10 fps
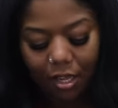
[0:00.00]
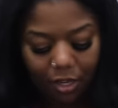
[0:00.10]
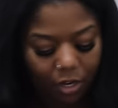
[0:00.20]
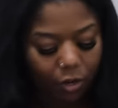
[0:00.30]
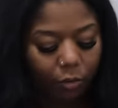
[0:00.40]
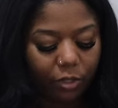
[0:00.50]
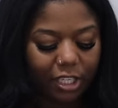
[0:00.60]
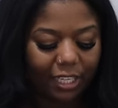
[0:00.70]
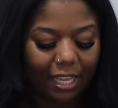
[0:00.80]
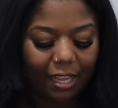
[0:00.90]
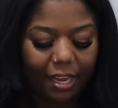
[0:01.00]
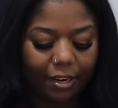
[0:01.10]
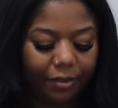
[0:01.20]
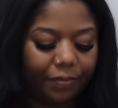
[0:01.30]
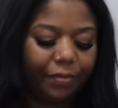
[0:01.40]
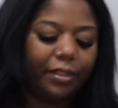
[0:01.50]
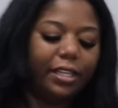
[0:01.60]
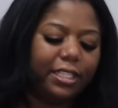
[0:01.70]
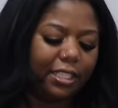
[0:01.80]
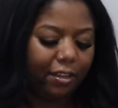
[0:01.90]
You know what? We'll check that later.
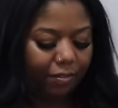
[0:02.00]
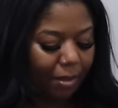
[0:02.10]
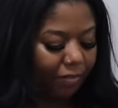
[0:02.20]
Let's see if my